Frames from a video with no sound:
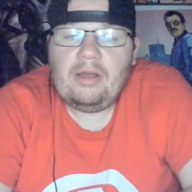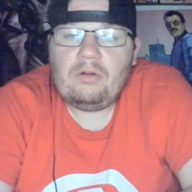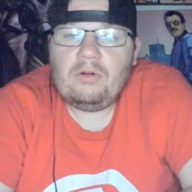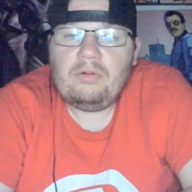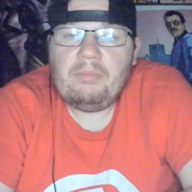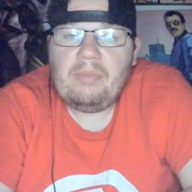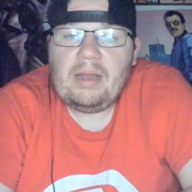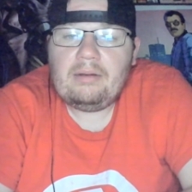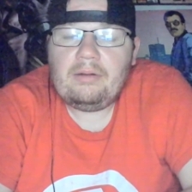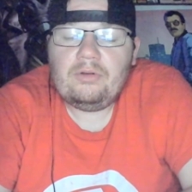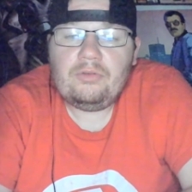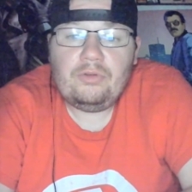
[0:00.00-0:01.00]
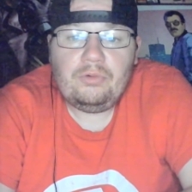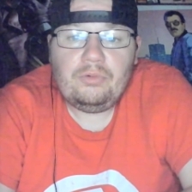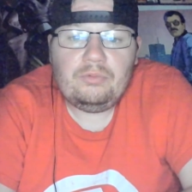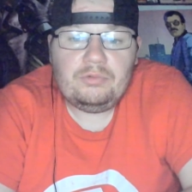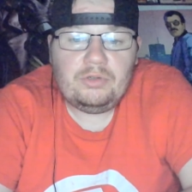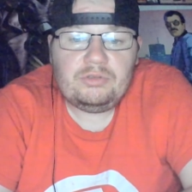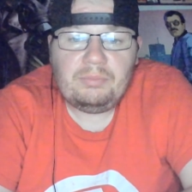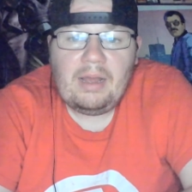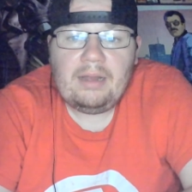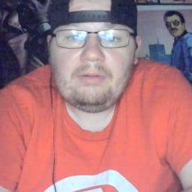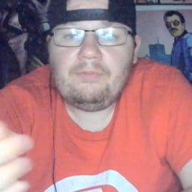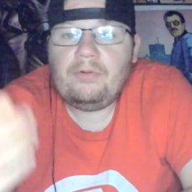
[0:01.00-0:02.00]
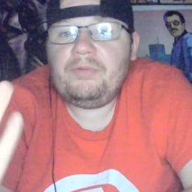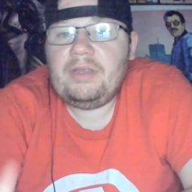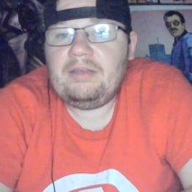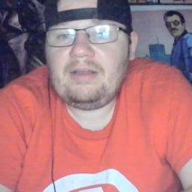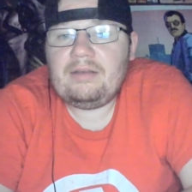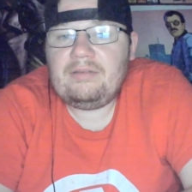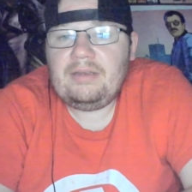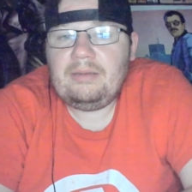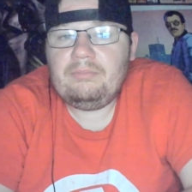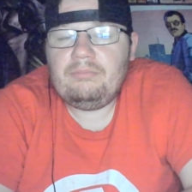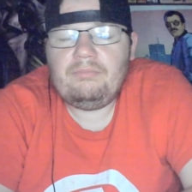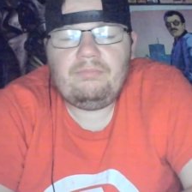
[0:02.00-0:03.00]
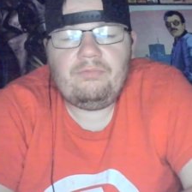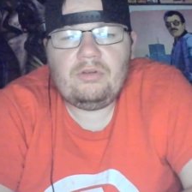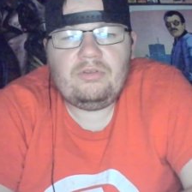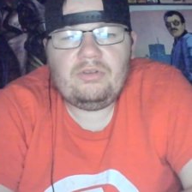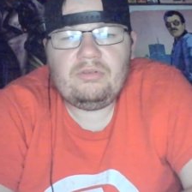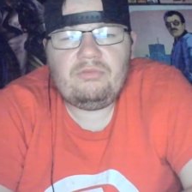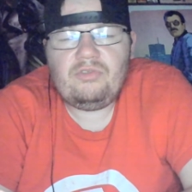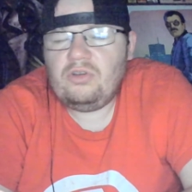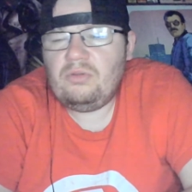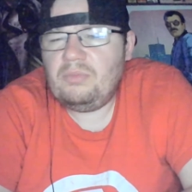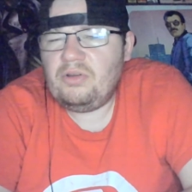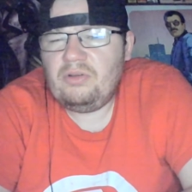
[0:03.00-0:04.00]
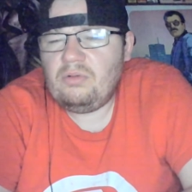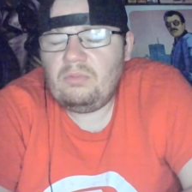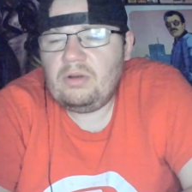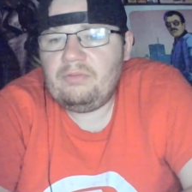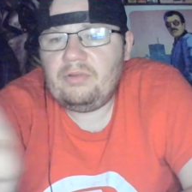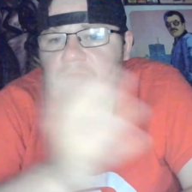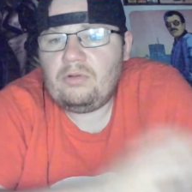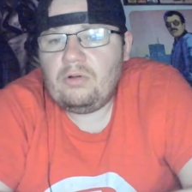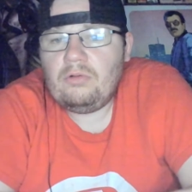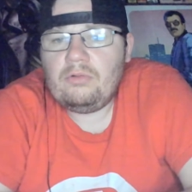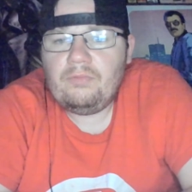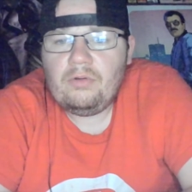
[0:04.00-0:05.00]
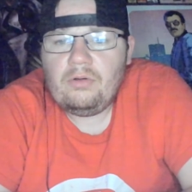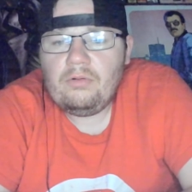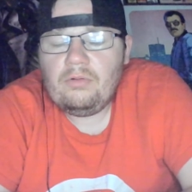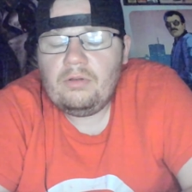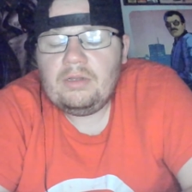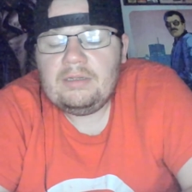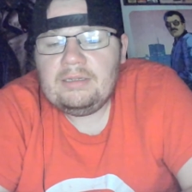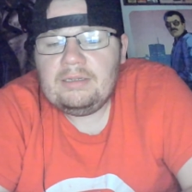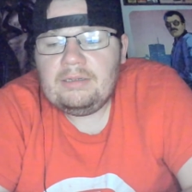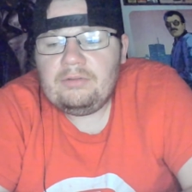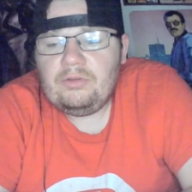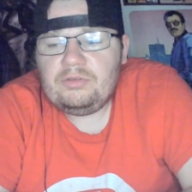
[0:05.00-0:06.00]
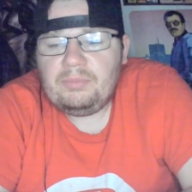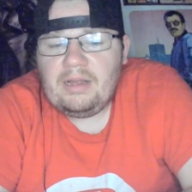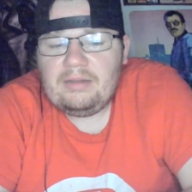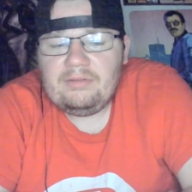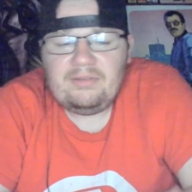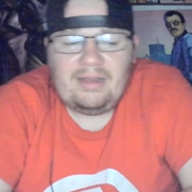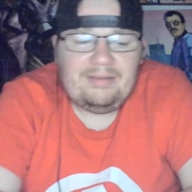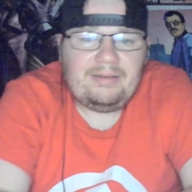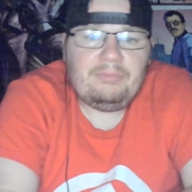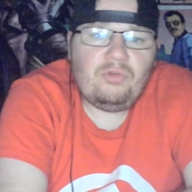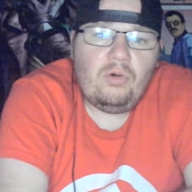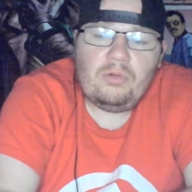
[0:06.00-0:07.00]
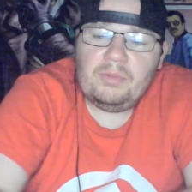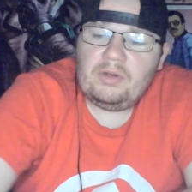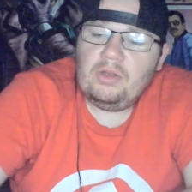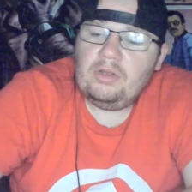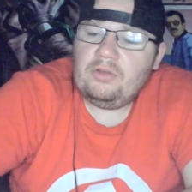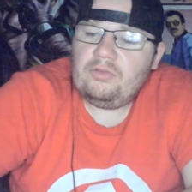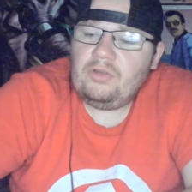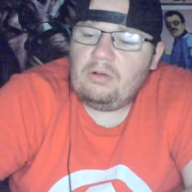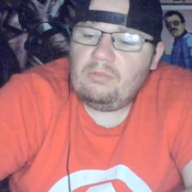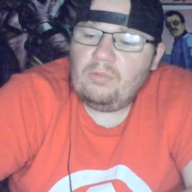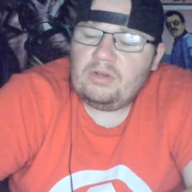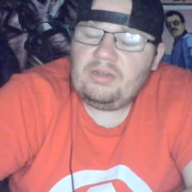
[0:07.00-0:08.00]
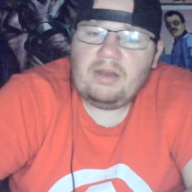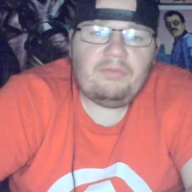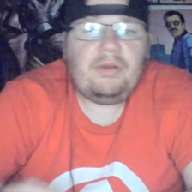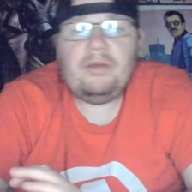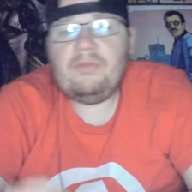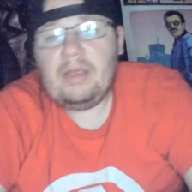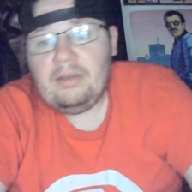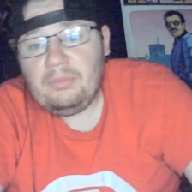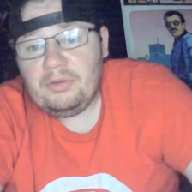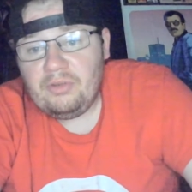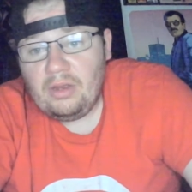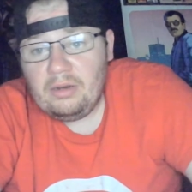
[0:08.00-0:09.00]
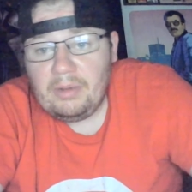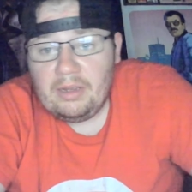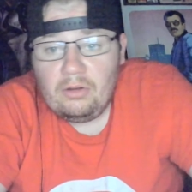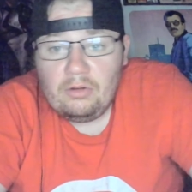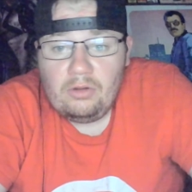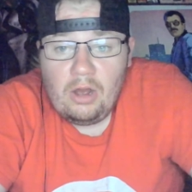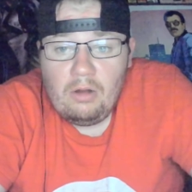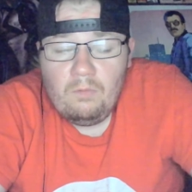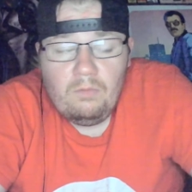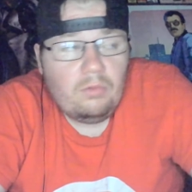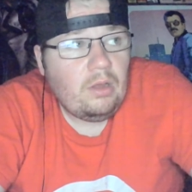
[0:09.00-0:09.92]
are going back to New Japan for the Tag Team Thunder Turmoil, or whatever it's called, for New Japan's Tag Team Tournament. So, what did I think of AEW Dynamite on a whole?